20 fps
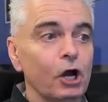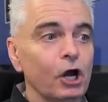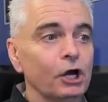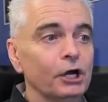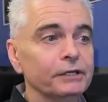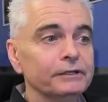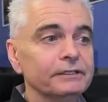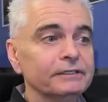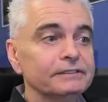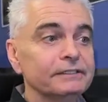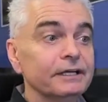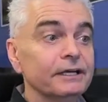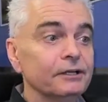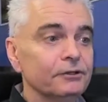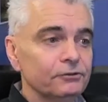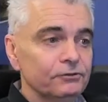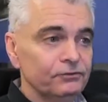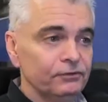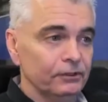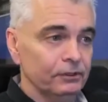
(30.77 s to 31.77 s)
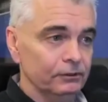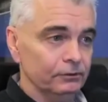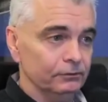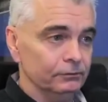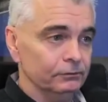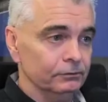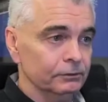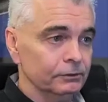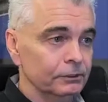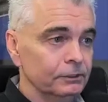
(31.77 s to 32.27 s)
on the
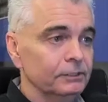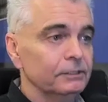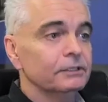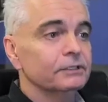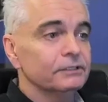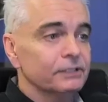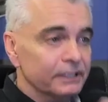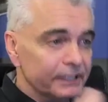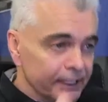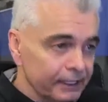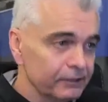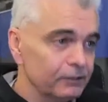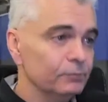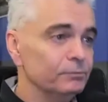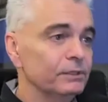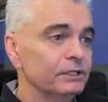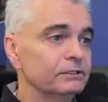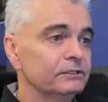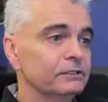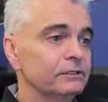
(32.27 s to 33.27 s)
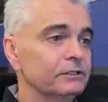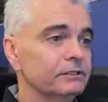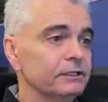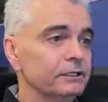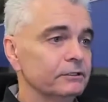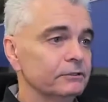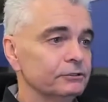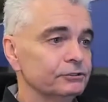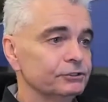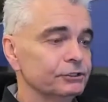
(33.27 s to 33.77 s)
telephone to get them into the
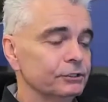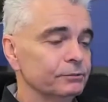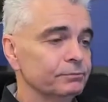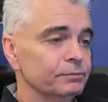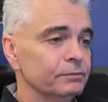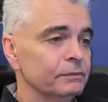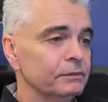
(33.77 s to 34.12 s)
dealership.